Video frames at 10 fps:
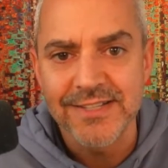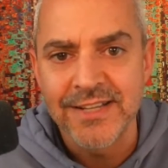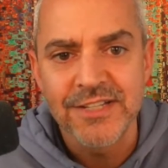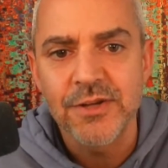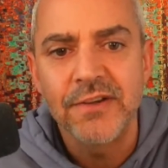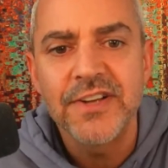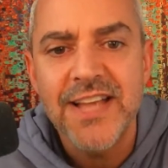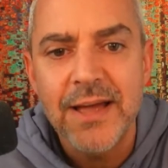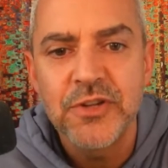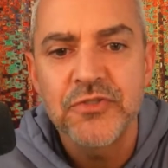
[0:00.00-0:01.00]
And so every
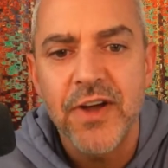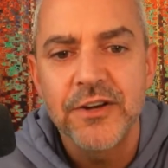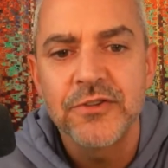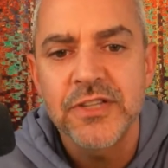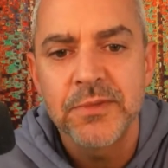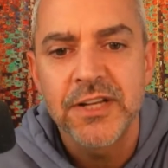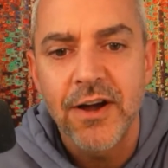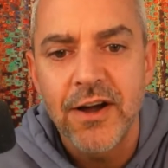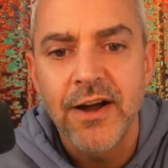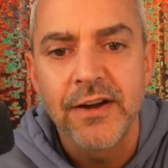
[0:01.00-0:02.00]
time you try to do something
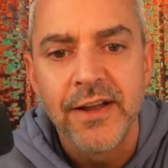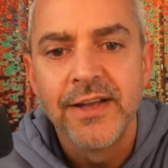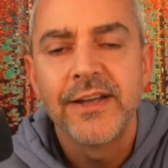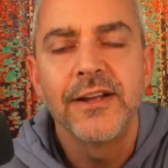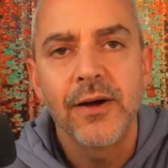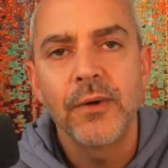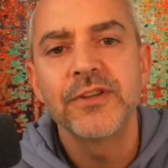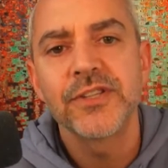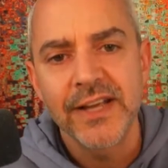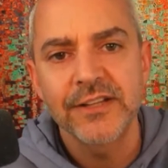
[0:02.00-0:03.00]
hard, you're
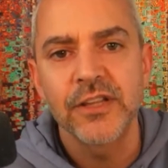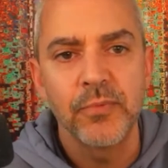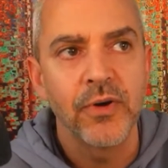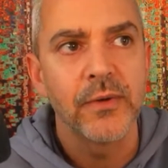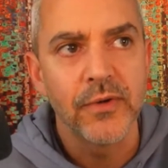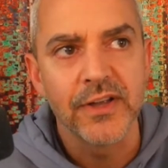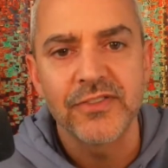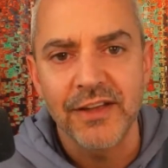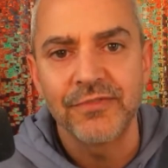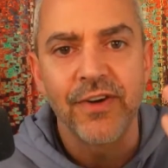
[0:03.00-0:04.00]
always going to get to the point where you
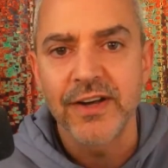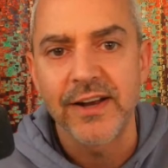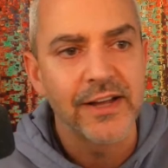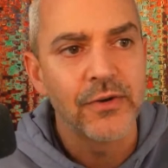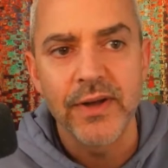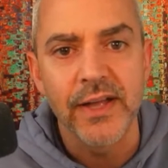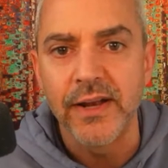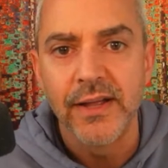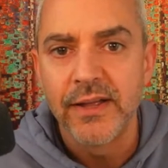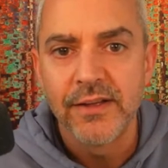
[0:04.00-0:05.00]
say, fuck it, I
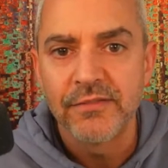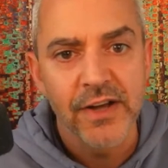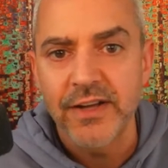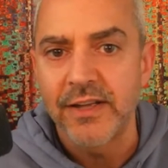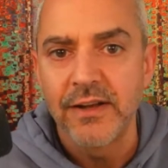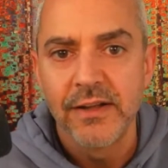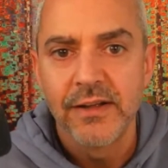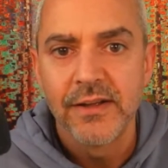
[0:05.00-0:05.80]
quit. Fuck it.